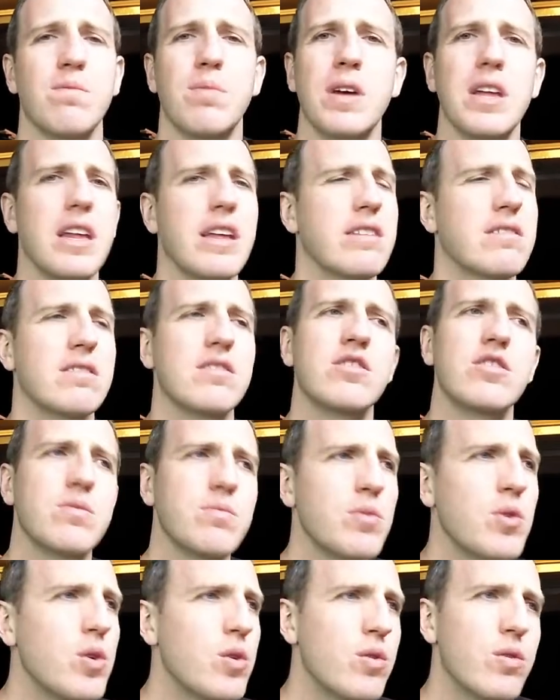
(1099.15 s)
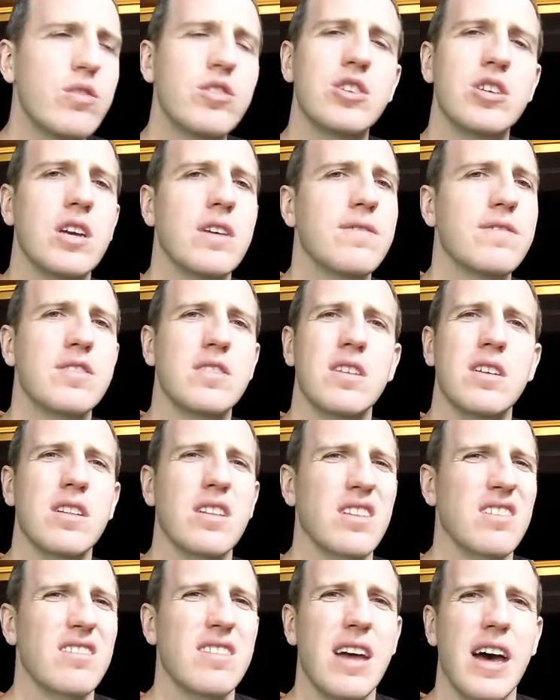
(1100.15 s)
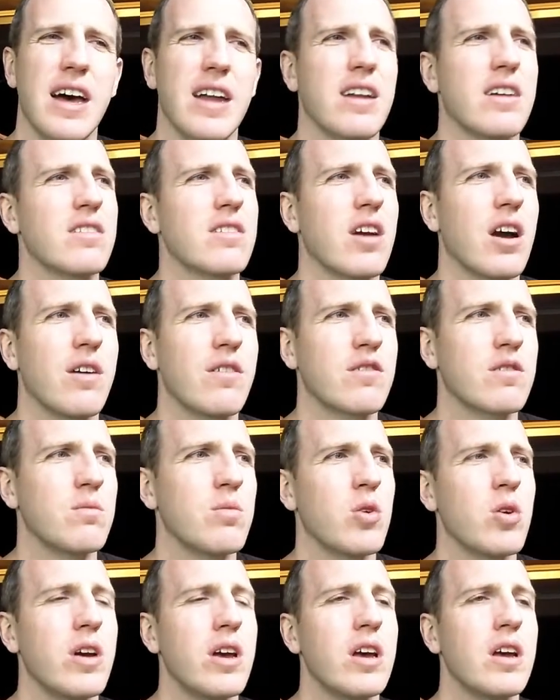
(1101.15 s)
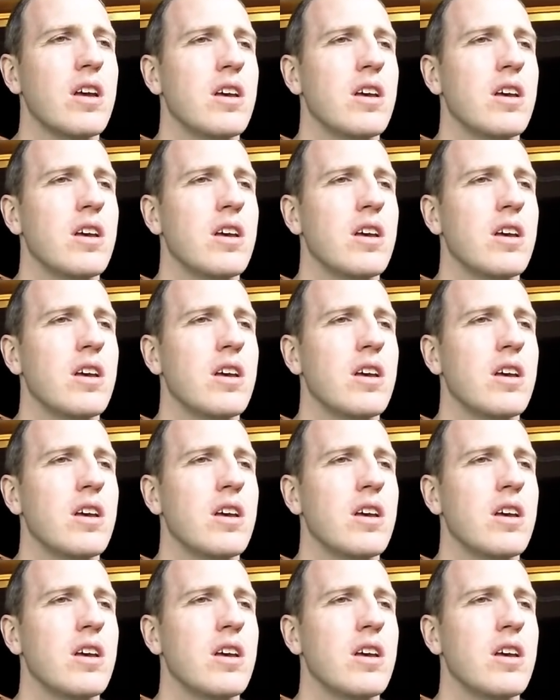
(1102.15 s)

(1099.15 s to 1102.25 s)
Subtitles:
but it's a smooth shift still. It's not uncomfortable.